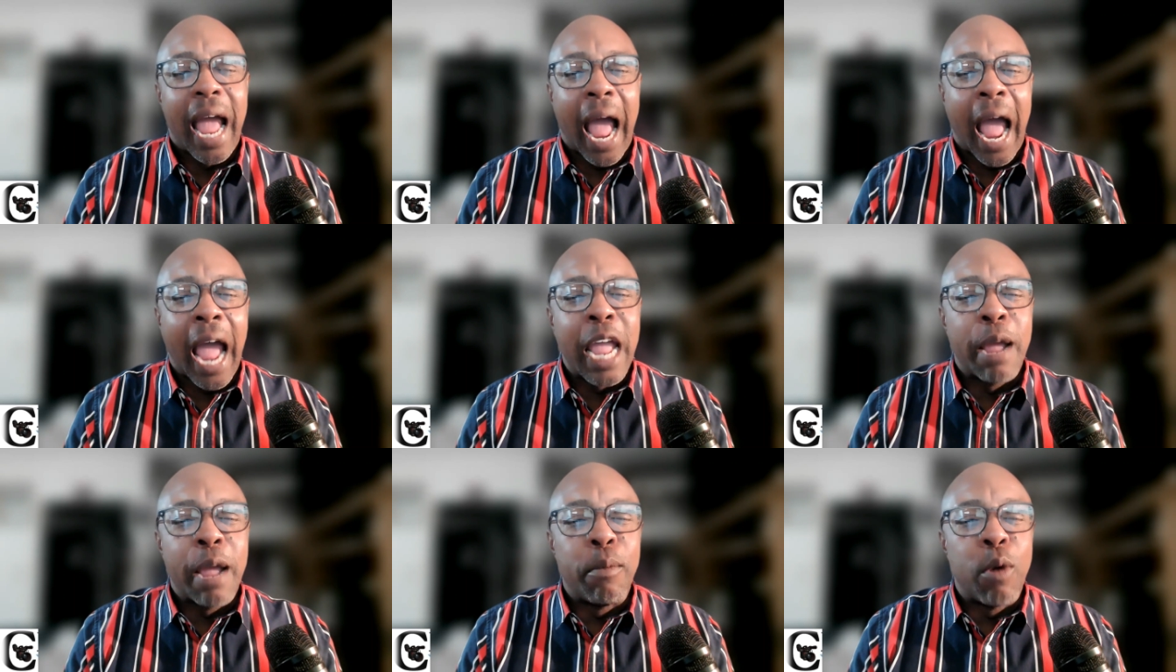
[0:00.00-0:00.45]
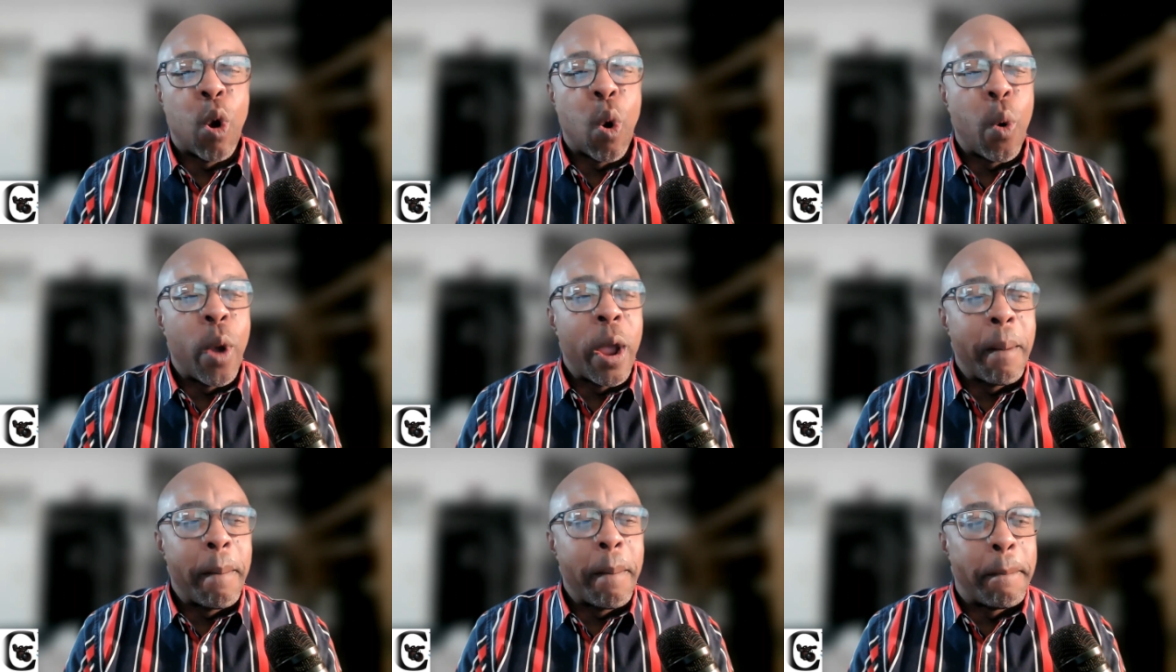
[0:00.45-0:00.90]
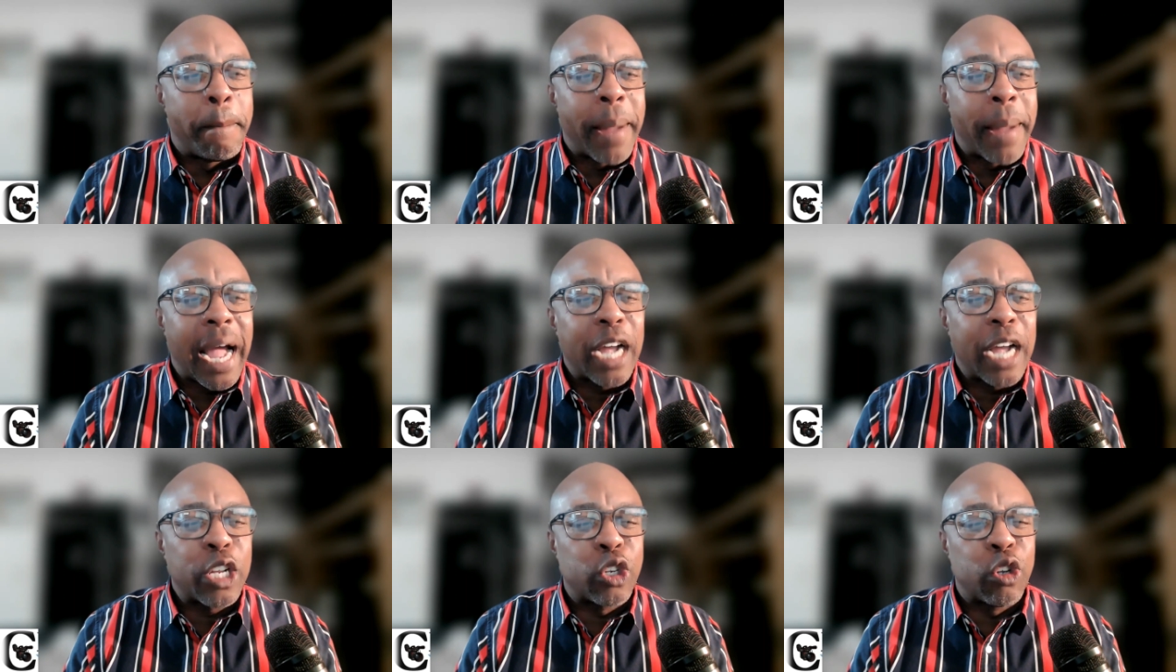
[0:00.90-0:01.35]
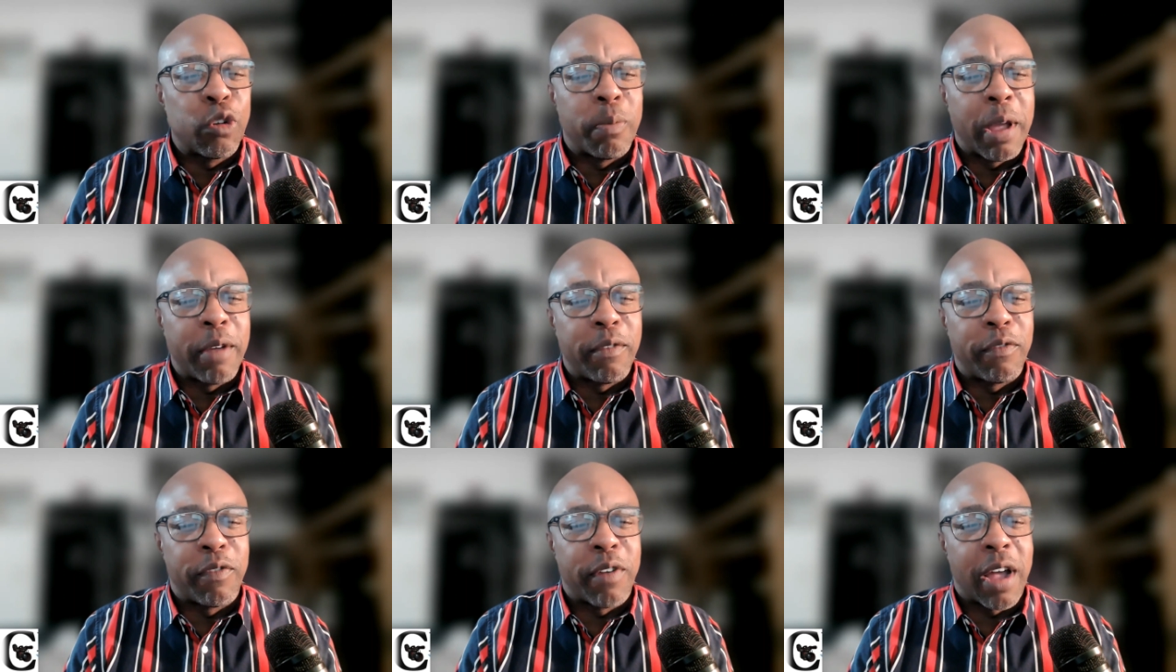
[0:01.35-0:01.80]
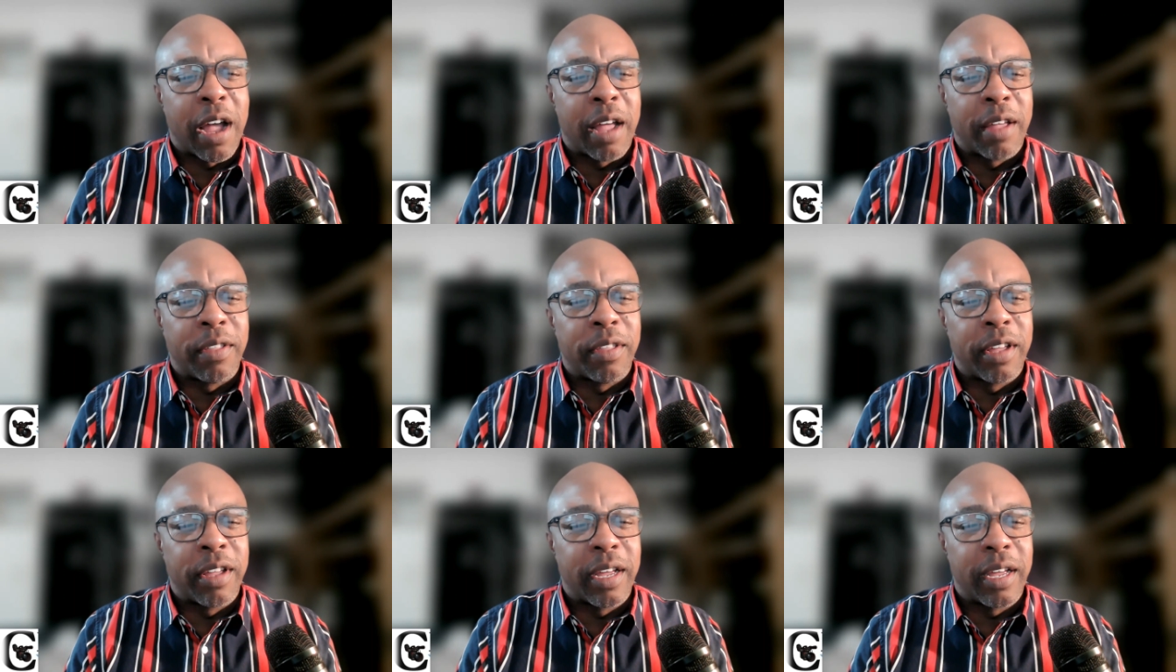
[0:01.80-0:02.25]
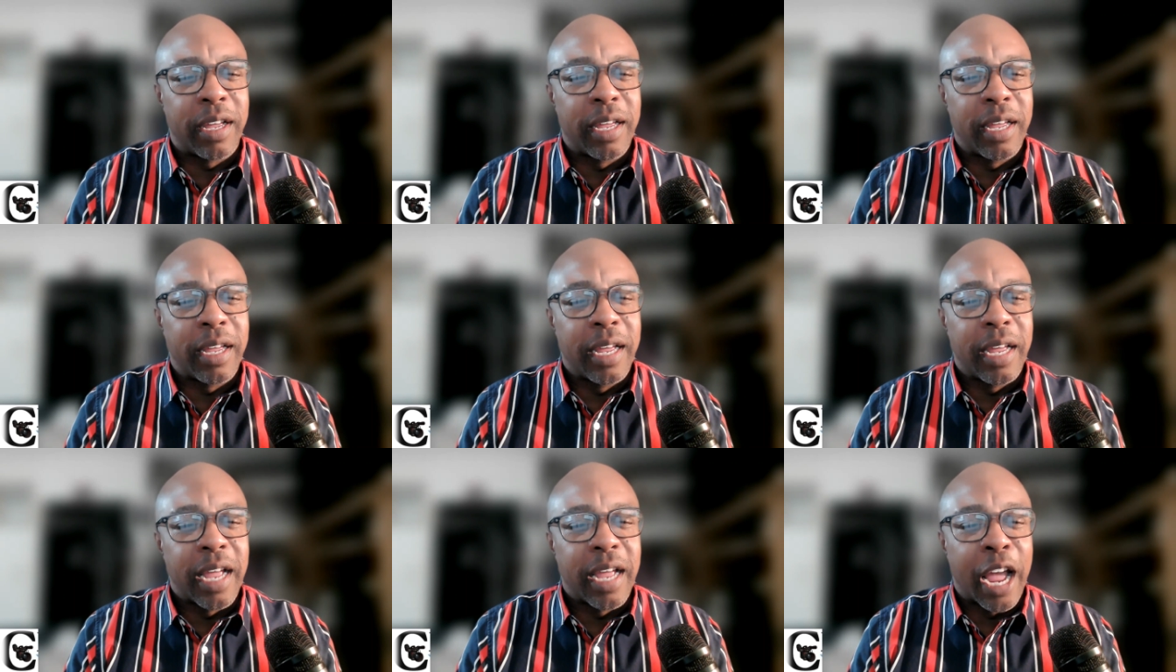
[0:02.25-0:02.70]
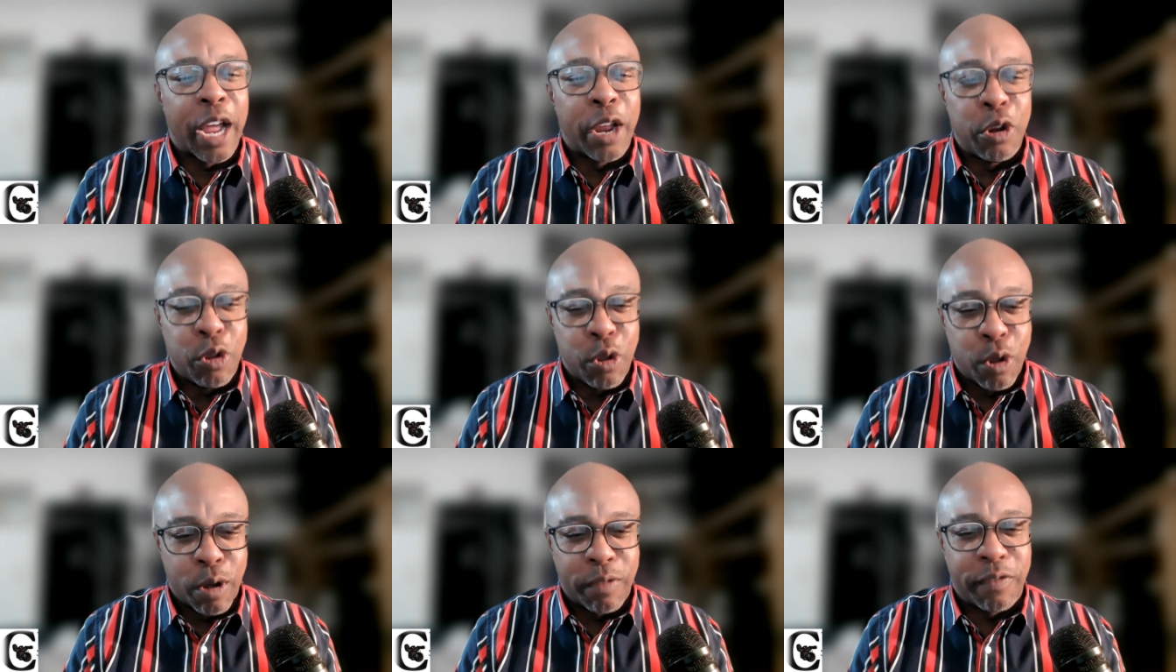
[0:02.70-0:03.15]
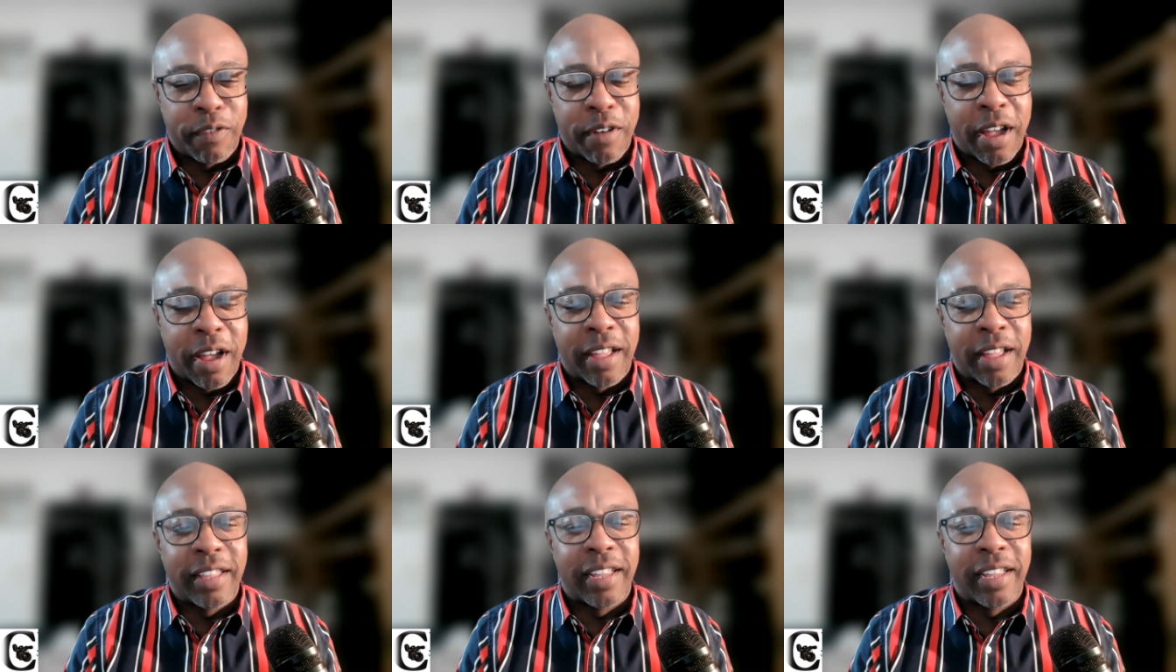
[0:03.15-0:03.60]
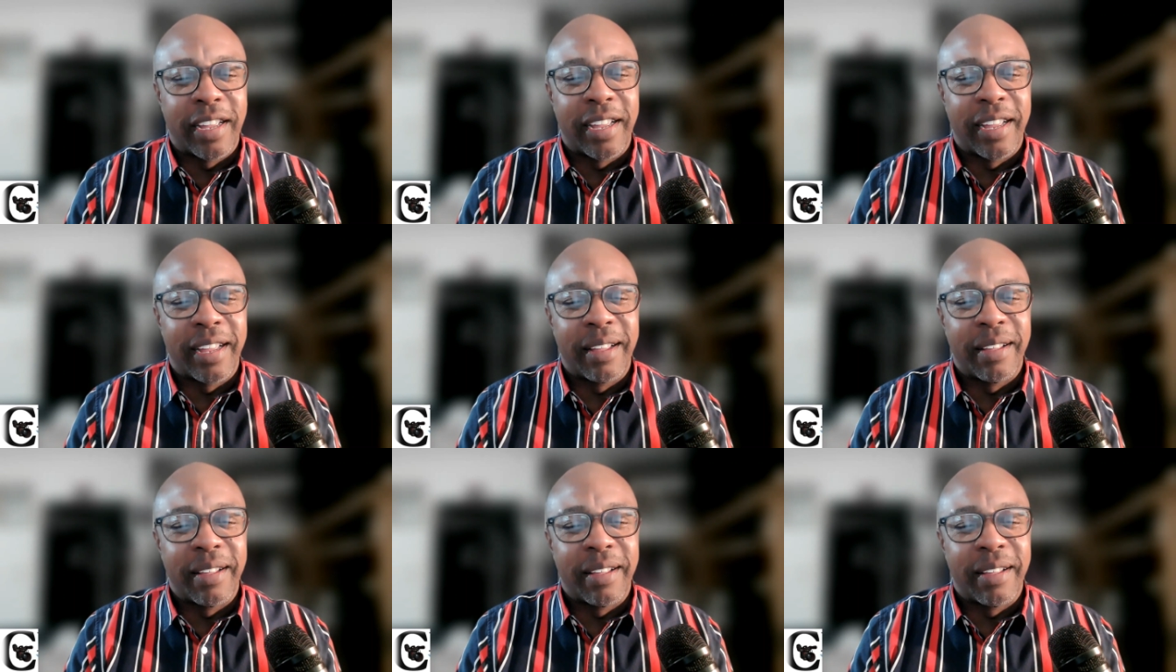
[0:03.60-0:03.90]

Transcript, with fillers: I am going back to my Father and your Father